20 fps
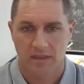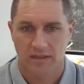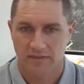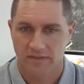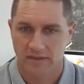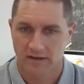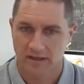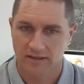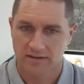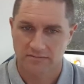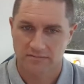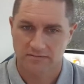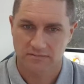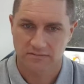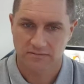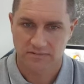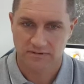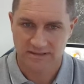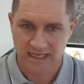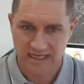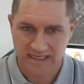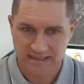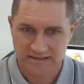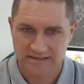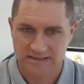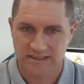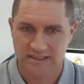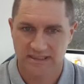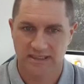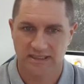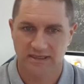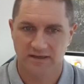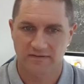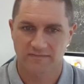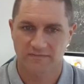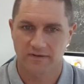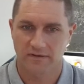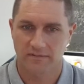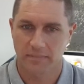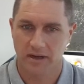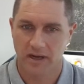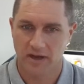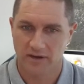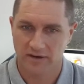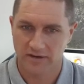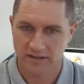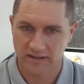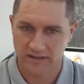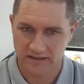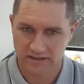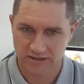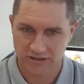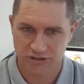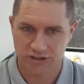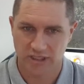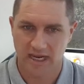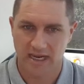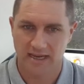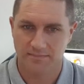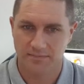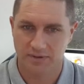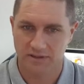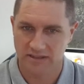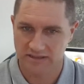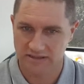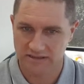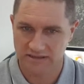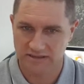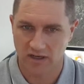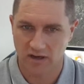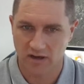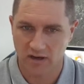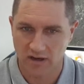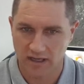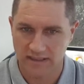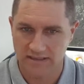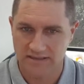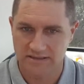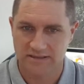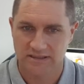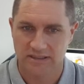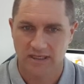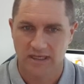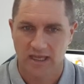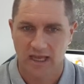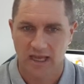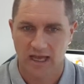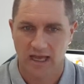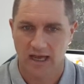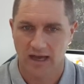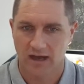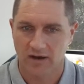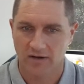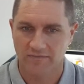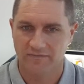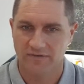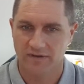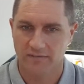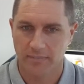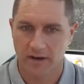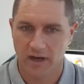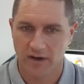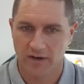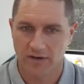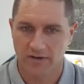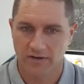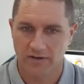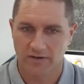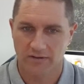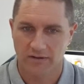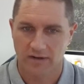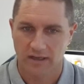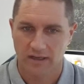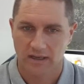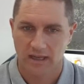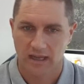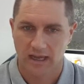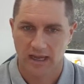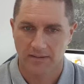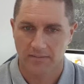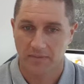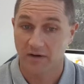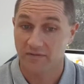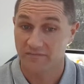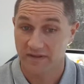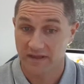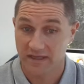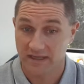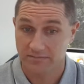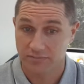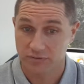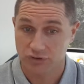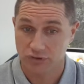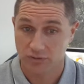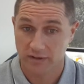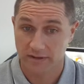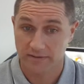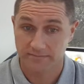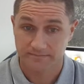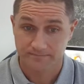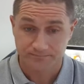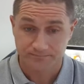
the density of the bone and the shape and the size of the bone of the hip joint,